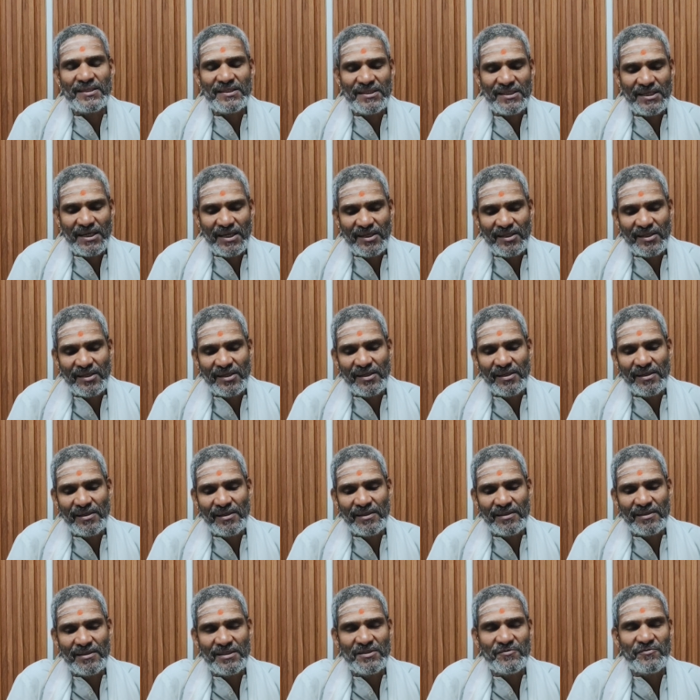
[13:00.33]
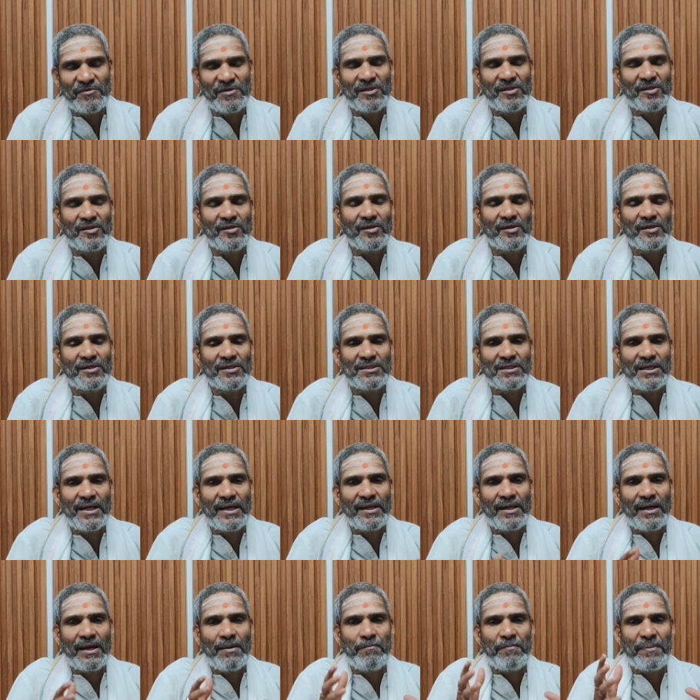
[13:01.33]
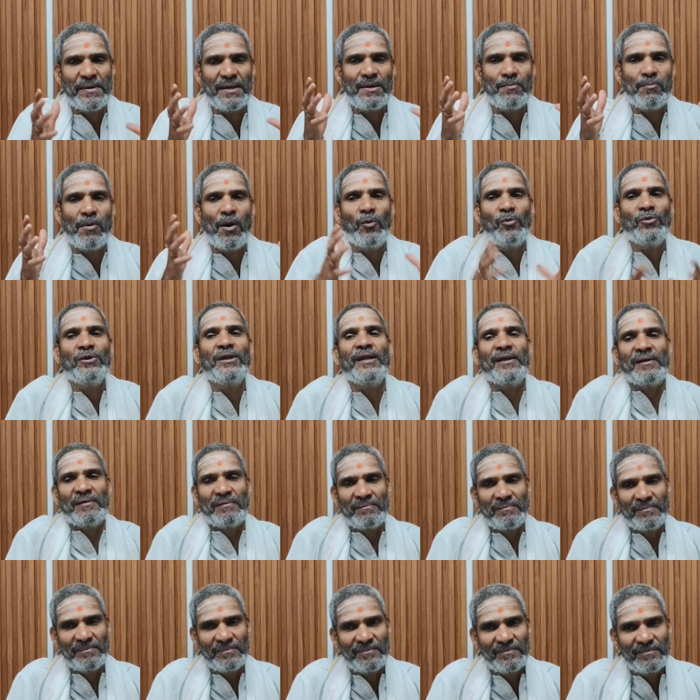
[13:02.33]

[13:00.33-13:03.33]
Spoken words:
It is like a big mountain.